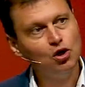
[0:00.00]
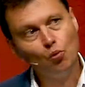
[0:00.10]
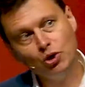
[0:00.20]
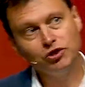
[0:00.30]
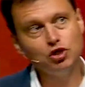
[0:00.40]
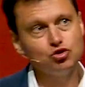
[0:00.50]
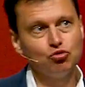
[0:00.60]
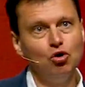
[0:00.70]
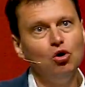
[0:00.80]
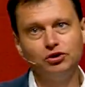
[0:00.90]
With his
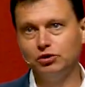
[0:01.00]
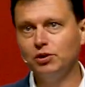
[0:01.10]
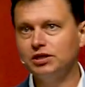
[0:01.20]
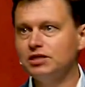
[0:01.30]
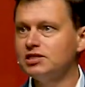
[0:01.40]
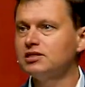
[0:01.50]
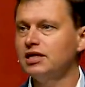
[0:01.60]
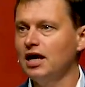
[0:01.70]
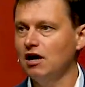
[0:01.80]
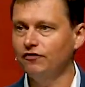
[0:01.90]
rod and with his
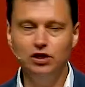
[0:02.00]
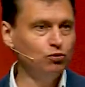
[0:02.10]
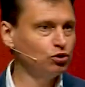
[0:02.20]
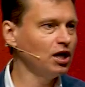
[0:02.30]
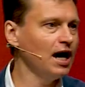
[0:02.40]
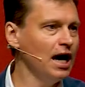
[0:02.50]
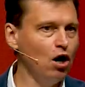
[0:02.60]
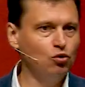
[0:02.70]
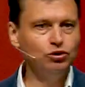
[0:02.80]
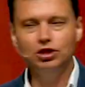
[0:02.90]
staff, he would
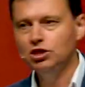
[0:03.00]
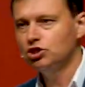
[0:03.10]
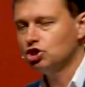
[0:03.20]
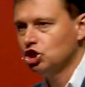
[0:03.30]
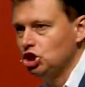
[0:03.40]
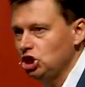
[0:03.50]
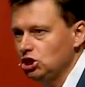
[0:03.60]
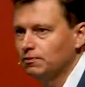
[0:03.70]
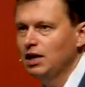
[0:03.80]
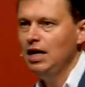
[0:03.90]
count his
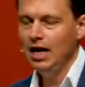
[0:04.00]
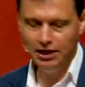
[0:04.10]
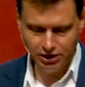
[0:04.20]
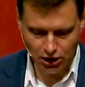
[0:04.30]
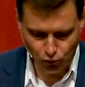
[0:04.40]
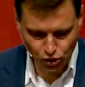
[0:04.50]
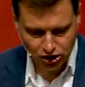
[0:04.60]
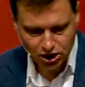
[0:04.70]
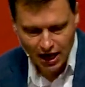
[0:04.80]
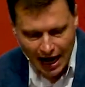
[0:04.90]
sheep and he
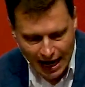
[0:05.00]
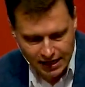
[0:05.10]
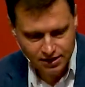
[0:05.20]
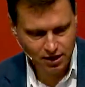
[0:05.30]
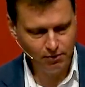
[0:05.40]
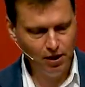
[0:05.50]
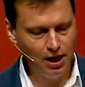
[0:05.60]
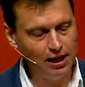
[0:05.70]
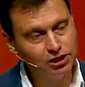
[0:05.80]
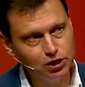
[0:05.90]
would guide them,
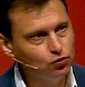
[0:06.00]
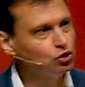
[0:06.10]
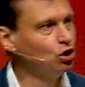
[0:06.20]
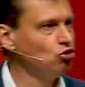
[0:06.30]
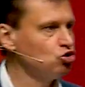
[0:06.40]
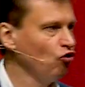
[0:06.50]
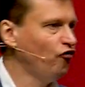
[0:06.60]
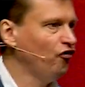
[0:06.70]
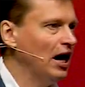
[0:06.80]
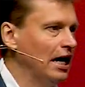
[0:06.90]
and he would also
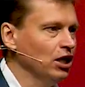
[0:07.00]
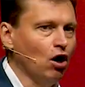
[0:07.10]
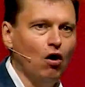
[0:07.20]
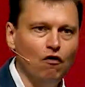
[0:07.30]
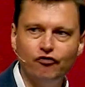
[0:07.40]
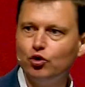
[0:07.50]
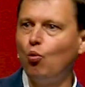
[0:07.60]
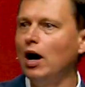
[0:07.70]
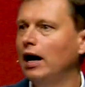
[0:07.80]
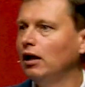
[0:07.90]
fight off the
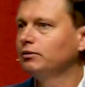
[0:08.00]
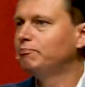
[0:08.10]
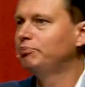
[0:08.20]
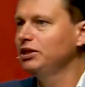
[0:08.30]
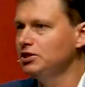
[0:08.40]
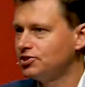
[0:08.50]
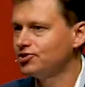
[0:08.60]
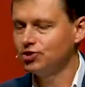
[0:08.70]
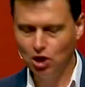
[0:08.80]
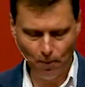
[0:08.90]
wild
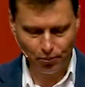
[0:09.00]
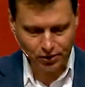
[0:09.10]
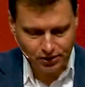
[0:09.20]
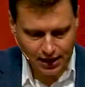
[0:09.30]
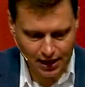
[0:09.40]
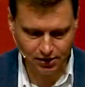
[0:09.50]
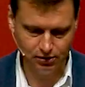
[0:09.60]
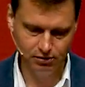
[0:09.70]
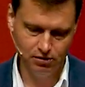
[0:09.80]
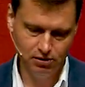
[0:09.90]
beasts,
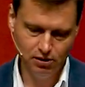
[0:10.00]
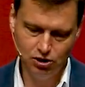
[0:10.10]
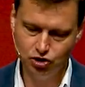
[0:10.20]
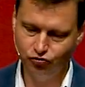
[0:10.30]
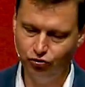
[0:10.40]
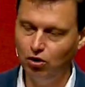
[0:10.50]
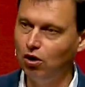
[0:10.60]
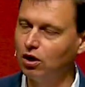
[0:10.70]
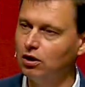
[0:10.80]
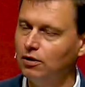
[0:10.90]
protecting his
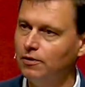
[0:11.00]
flock.